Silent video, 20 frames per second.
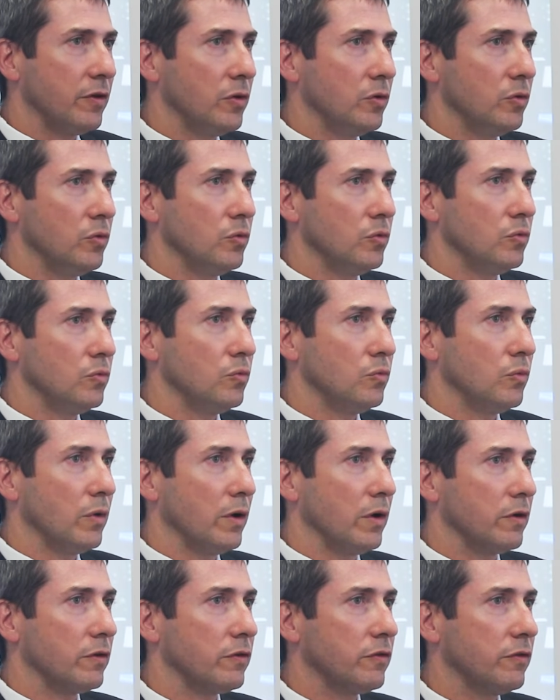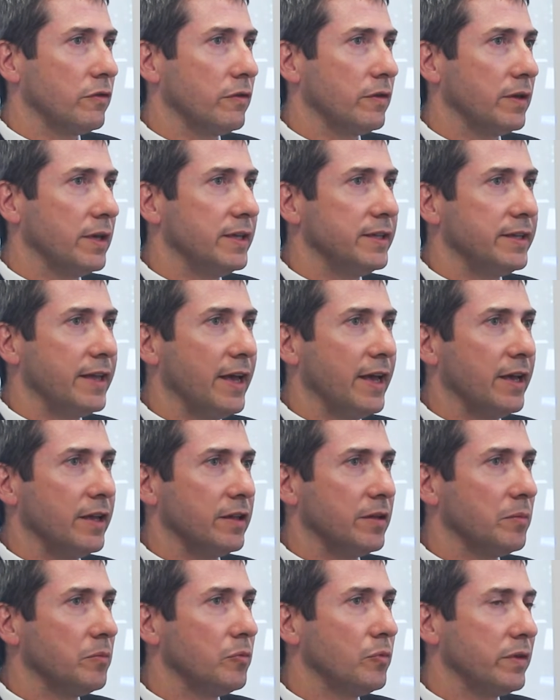who works in
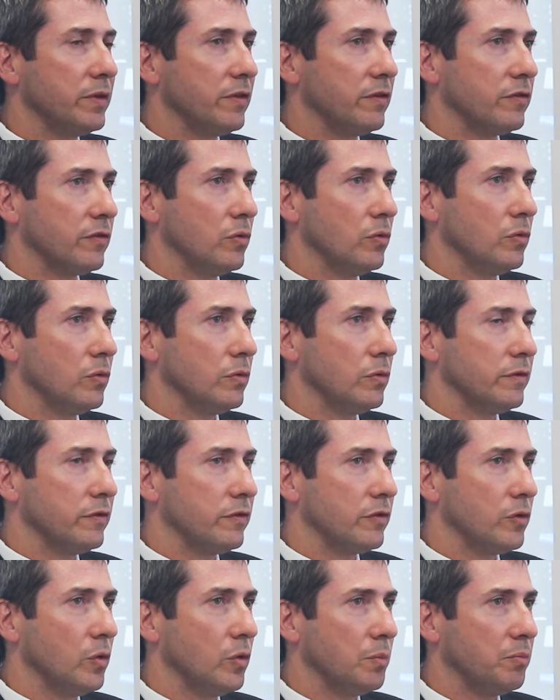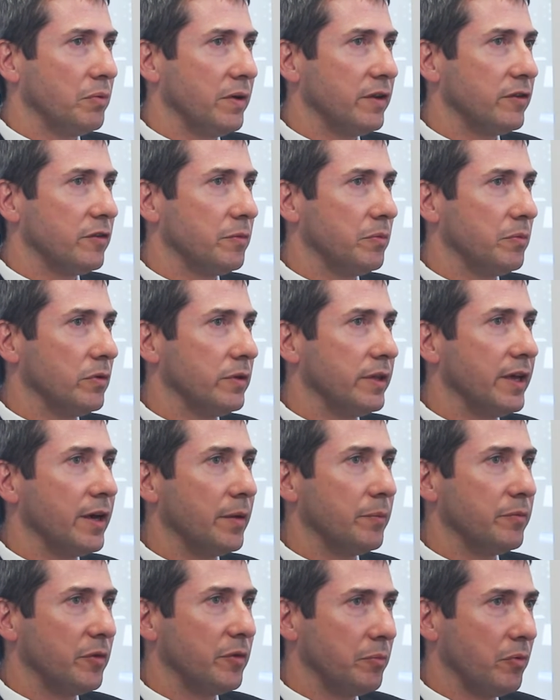tandem with the school and the school principal to
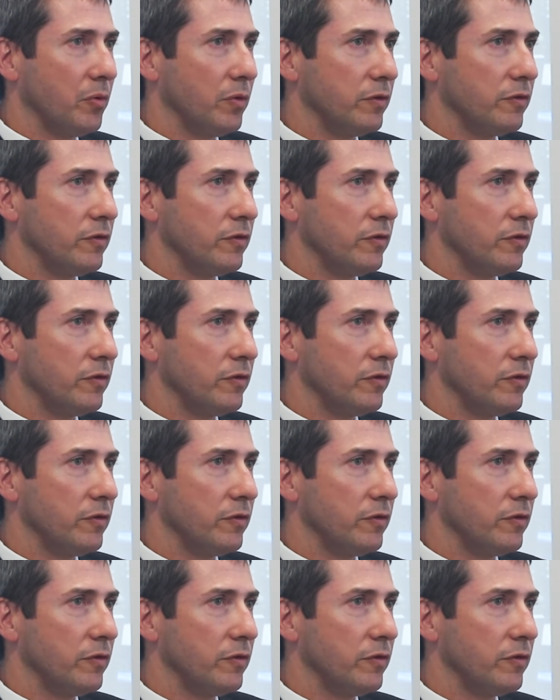help support